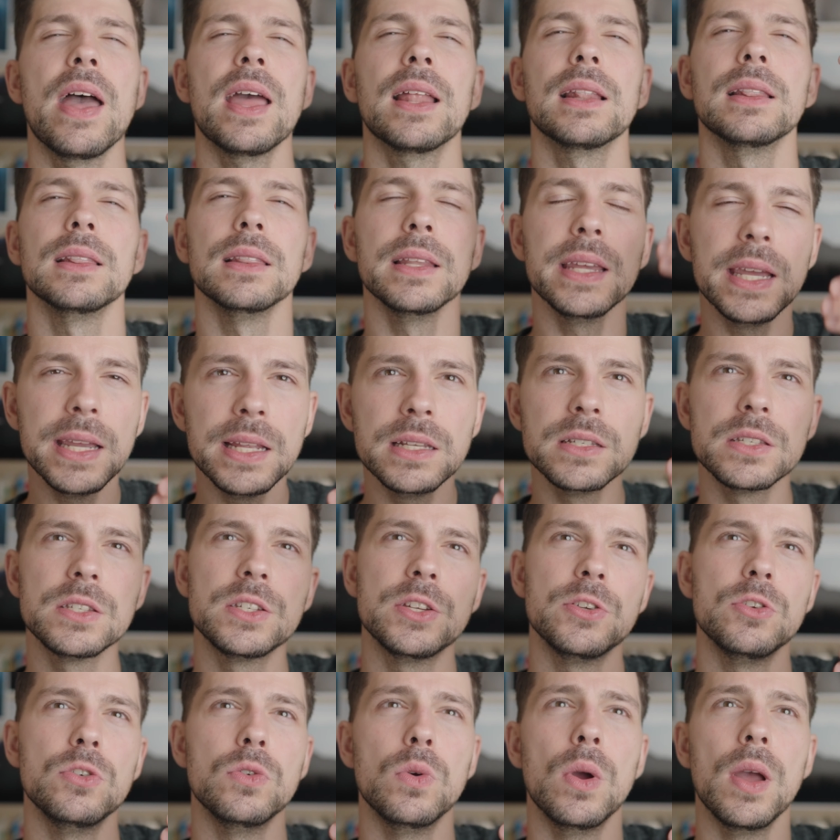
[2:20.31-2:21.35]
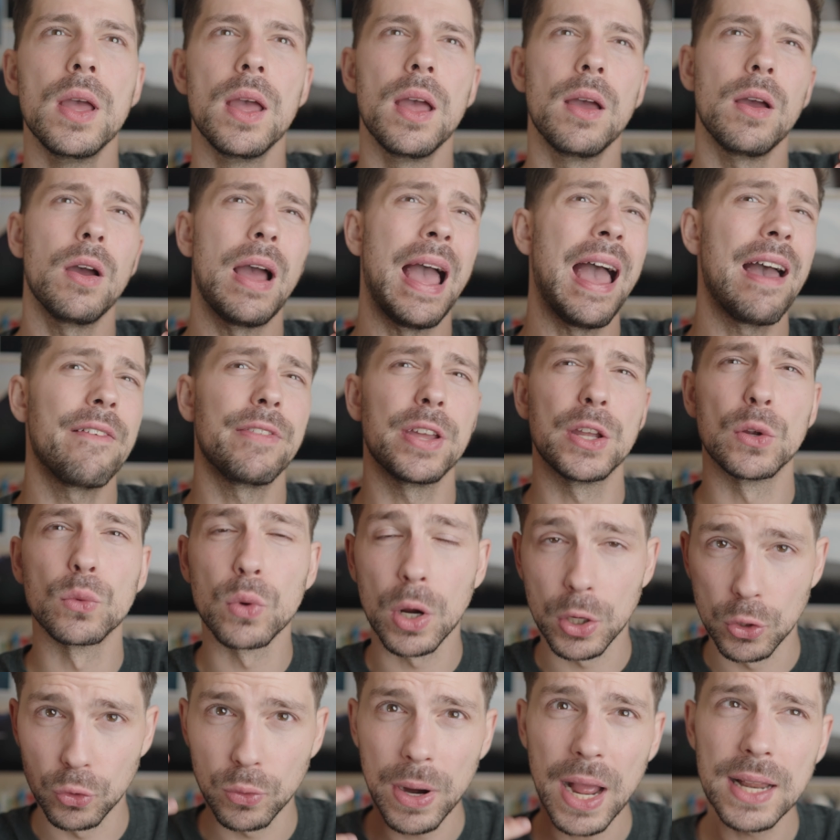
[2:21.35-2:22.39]
that leads to having
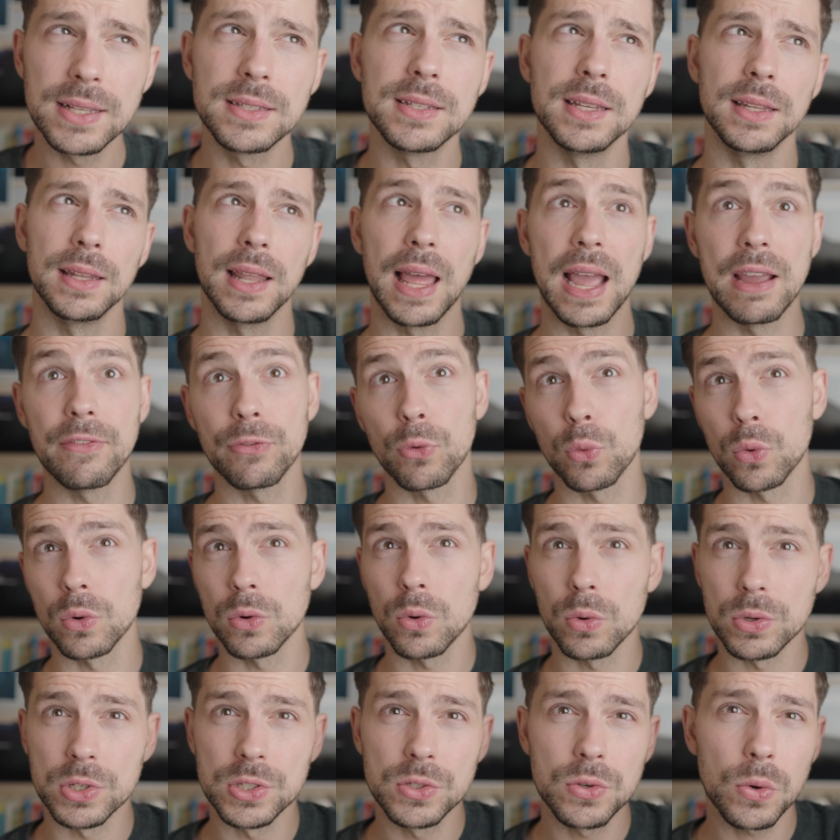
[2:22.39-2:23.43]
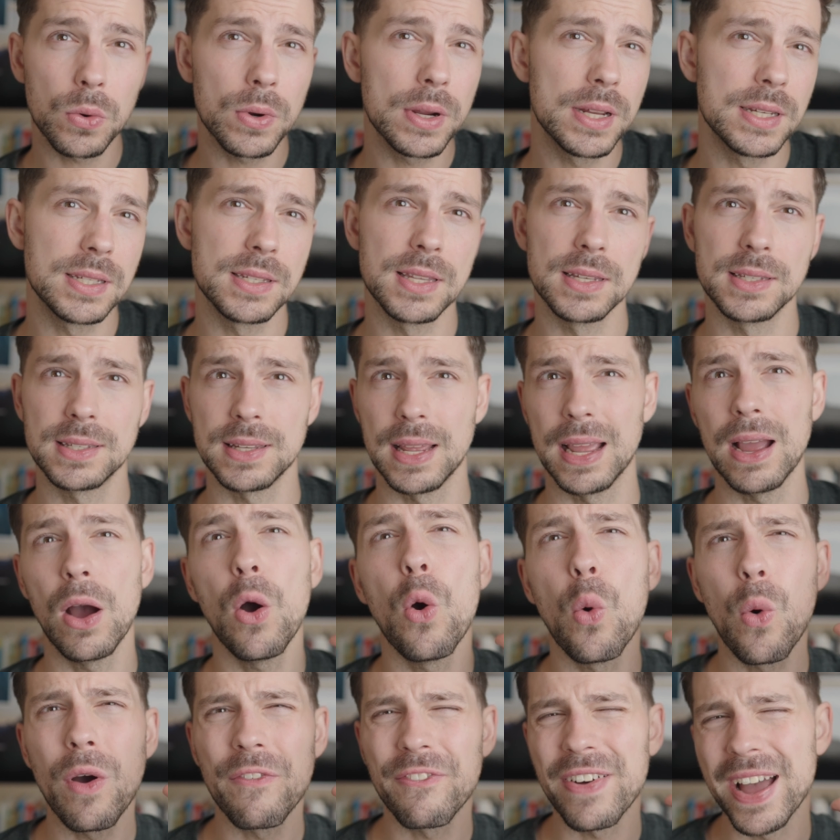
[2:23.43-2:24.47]
regrets in life or, or stories that say,
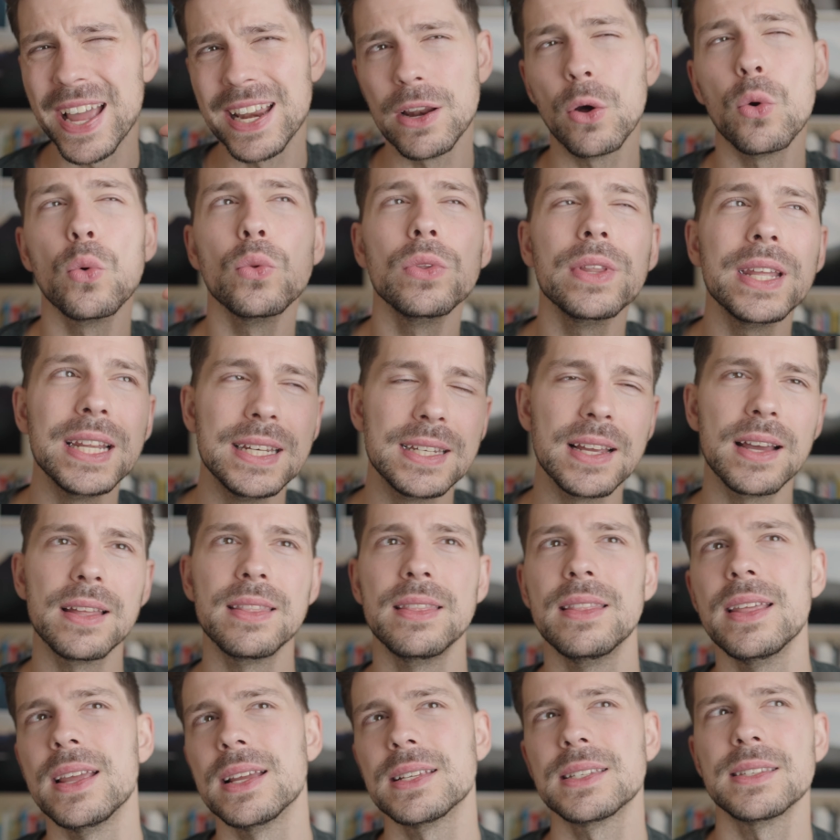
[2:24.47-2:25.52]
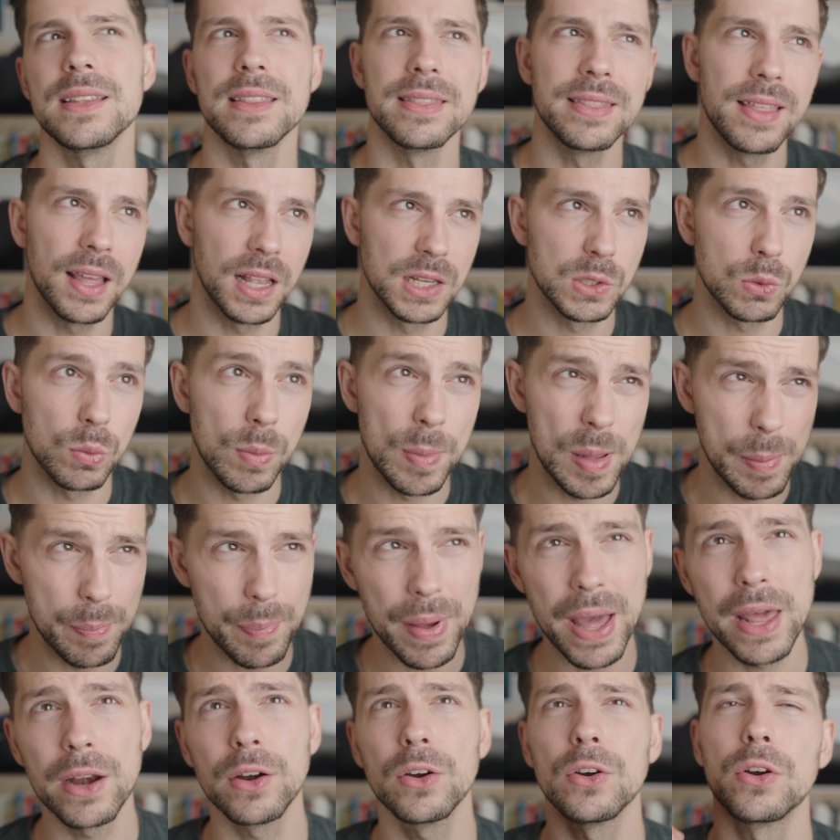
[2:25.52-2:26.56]
oh, if I had only done this, then things would be better,